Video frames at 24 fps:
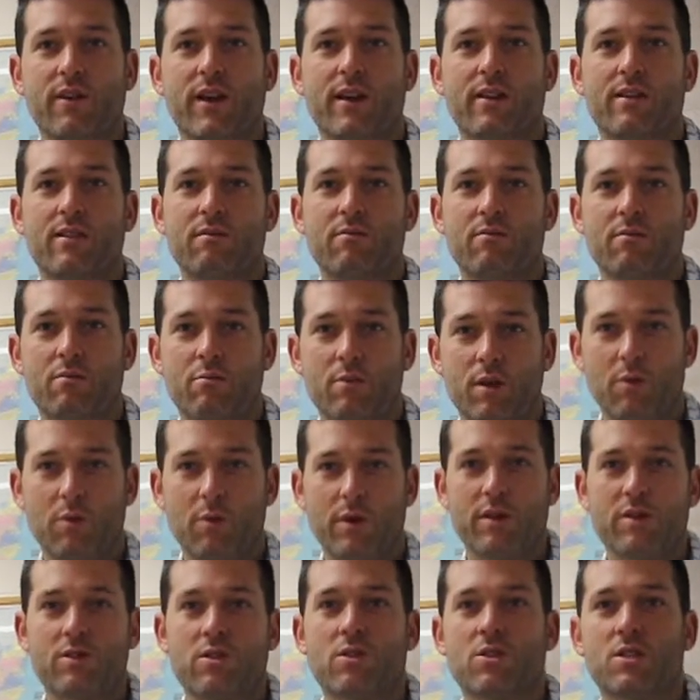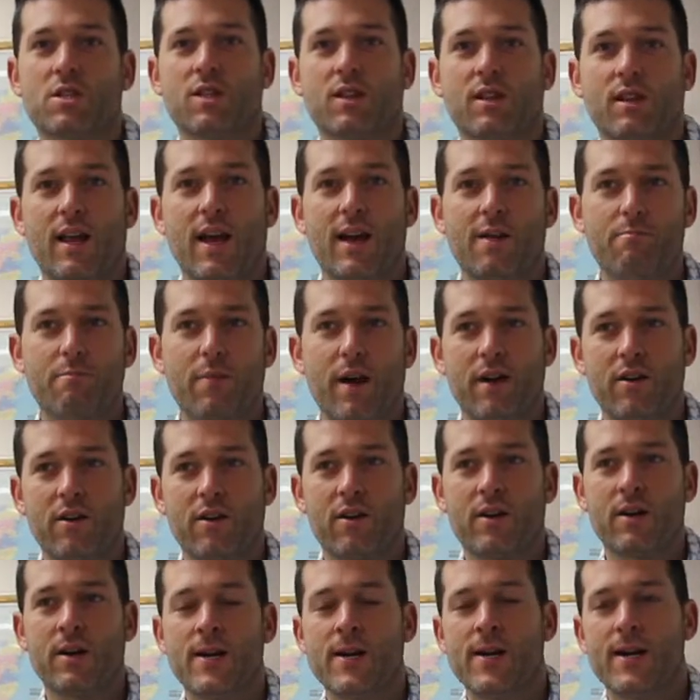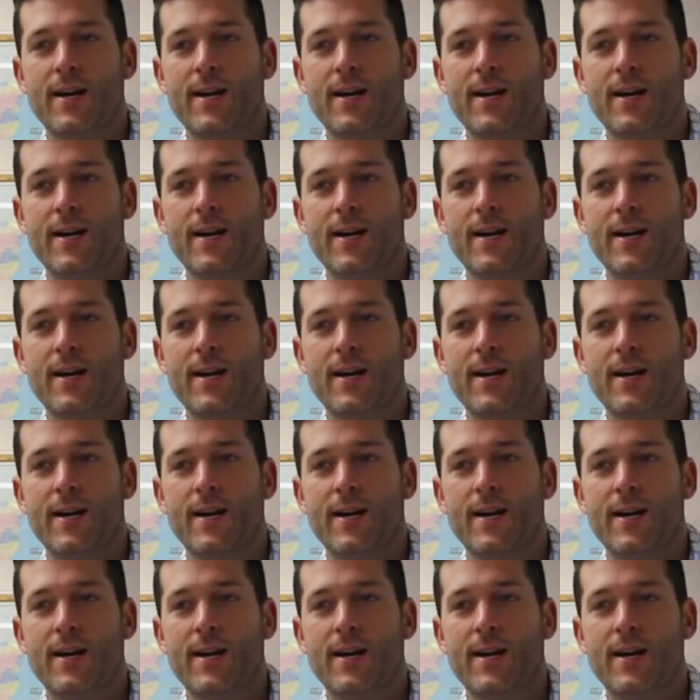I can be researching a lot better,